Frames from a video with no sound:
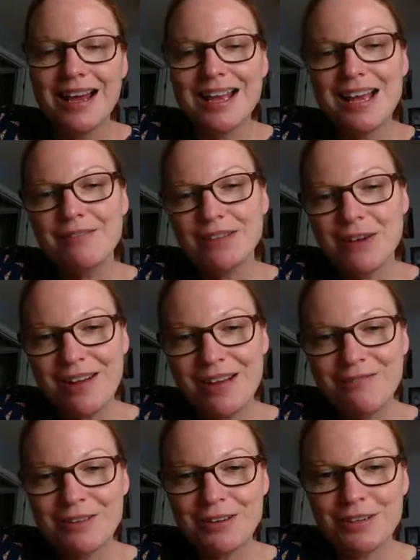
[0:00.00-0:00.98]
Even though
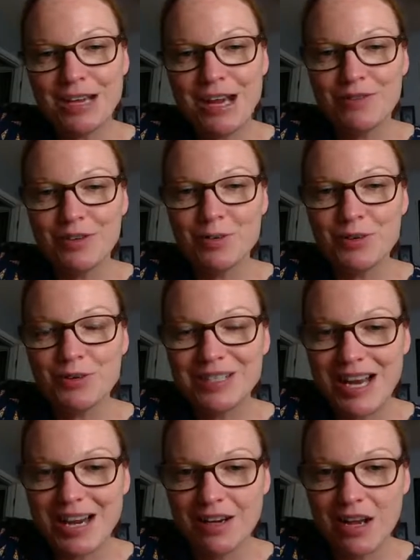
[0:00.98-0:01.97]
I feel comfortable with
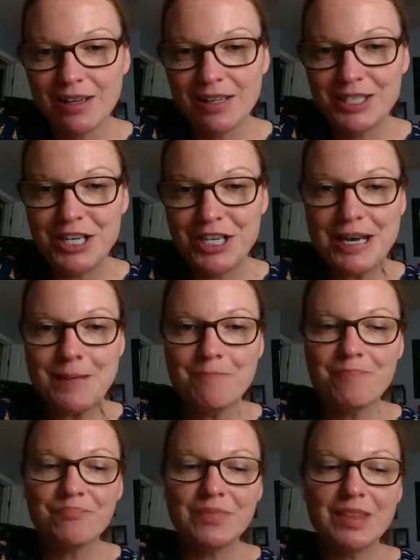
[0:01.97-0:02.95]
technology,
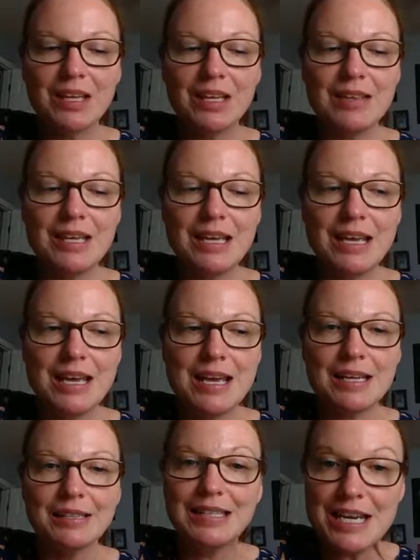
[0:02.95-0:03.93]

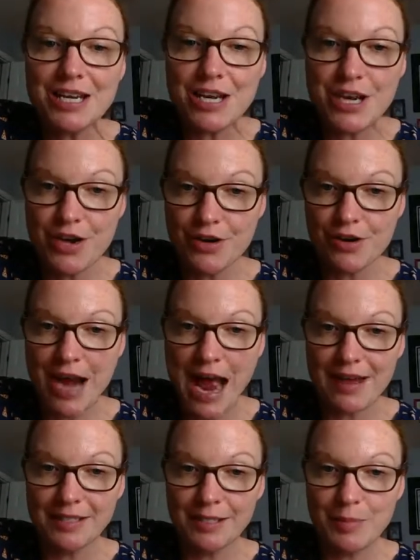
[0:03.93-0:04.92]
the linear
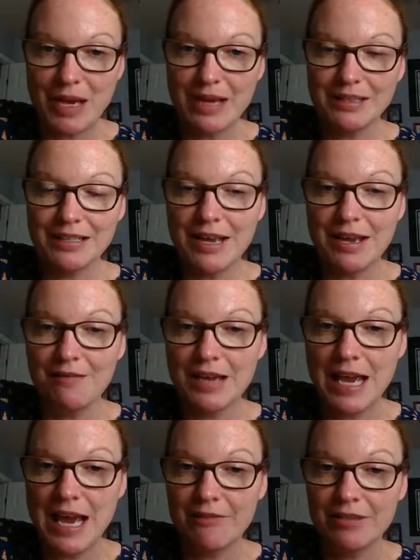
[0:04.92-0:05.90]
aspect of
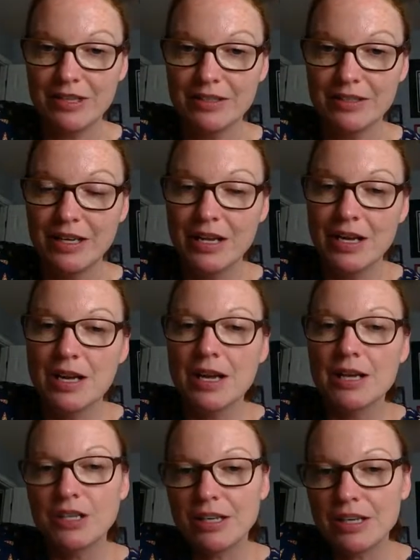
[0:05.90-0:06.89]
Canvas
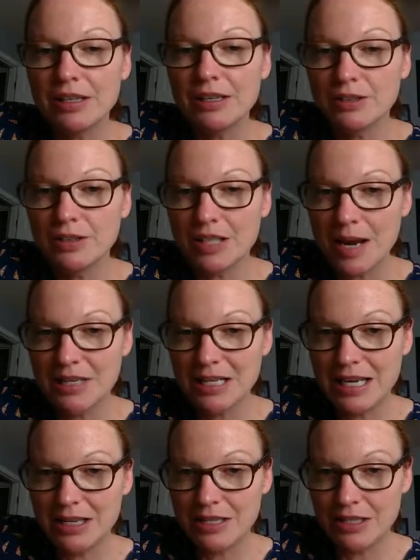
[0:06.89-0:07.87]
took a little time to
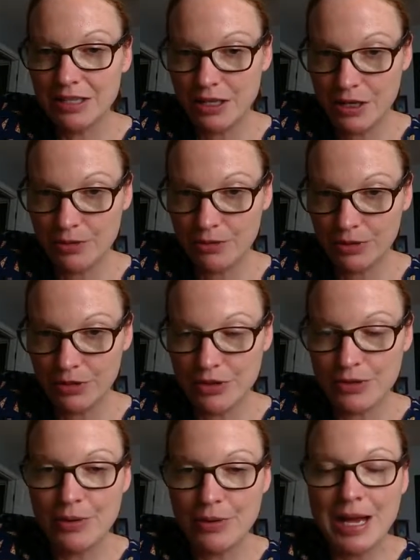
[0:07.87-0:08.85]
get to, used
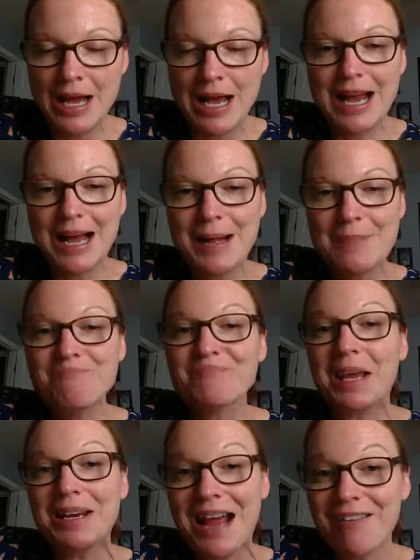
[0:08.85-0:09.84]
to. Um,
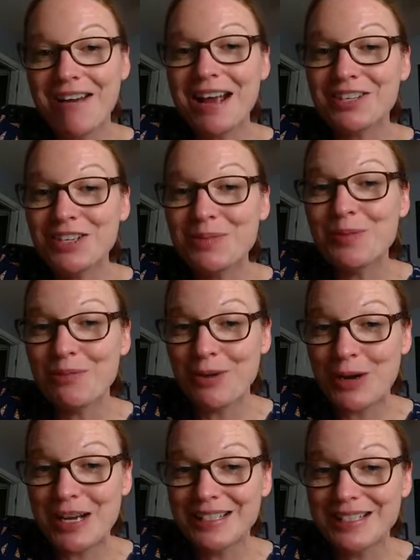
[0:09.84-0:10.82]
now I actually
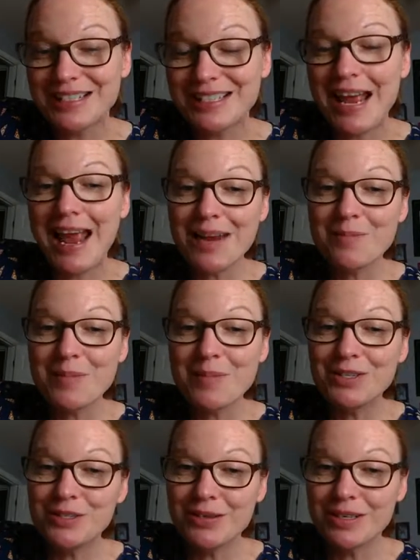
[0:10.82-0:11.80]
prefer it. And my
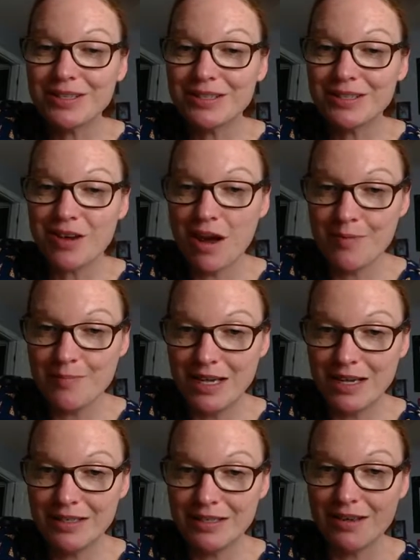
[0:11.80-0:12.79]
students
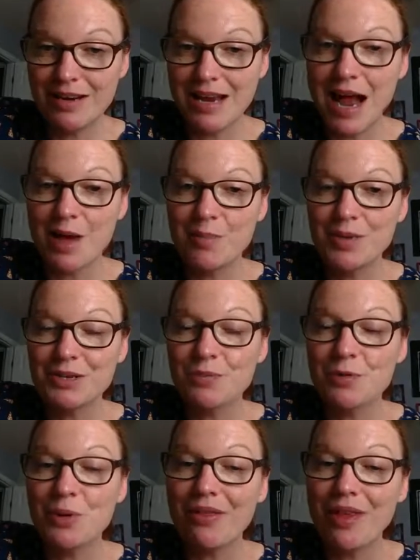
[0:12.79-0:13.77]
comment on how much
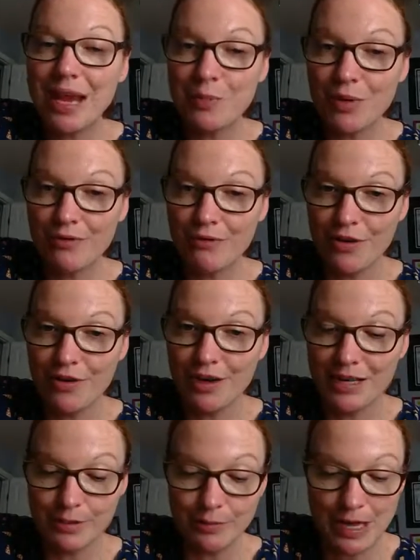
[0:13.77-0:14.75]
more they prefer it
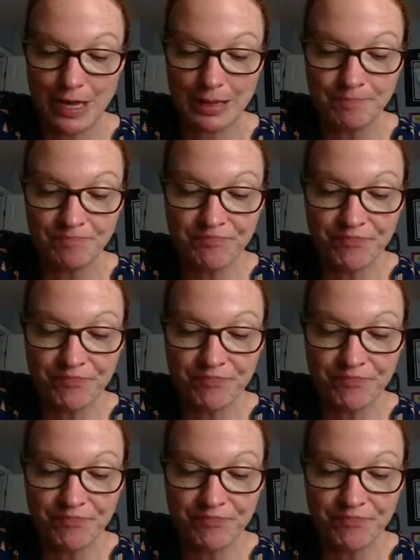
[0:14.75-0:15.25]
as well.